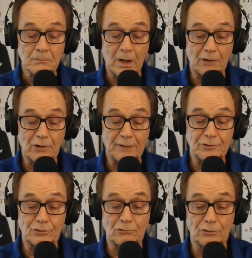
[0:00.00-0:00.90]
I arrived
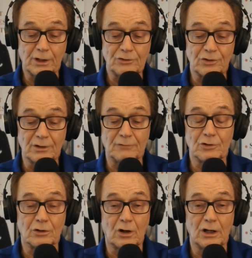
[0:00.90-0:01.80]
at the location
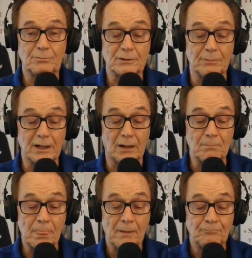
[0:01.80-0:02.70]
after a car had picked me
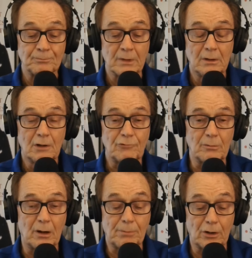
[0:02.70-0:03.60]
up
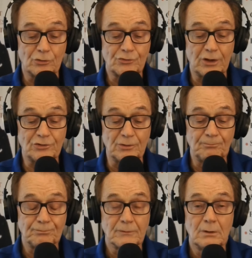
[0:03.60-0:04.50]
from our Paris
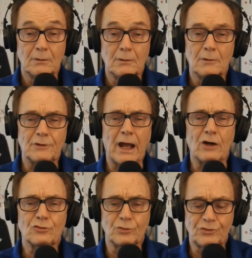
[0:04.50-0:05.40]
station. The
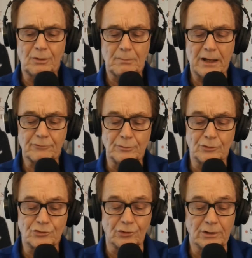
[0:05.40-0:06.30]
house was set back from
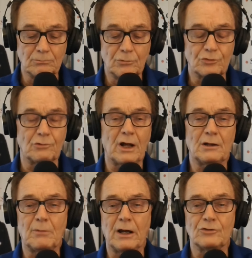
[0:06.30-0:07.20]
the street,
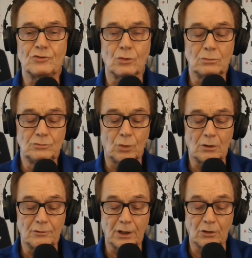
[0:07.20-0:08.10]
surrounded by a stone
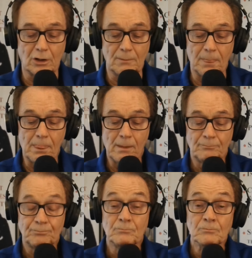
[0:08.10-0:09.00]
wall and a garden.
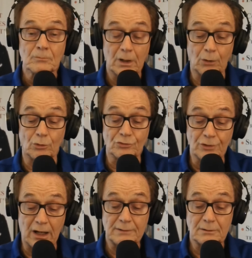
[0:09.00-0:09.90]
It was
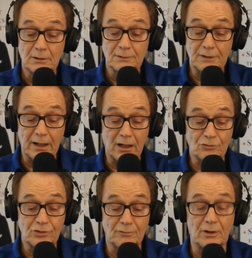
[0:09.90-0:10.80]
not the
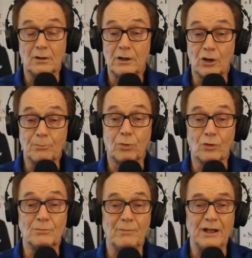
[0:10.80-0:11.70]
house of an
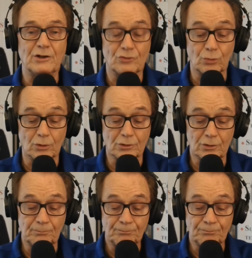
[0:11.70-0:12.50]
airport maintenance worker.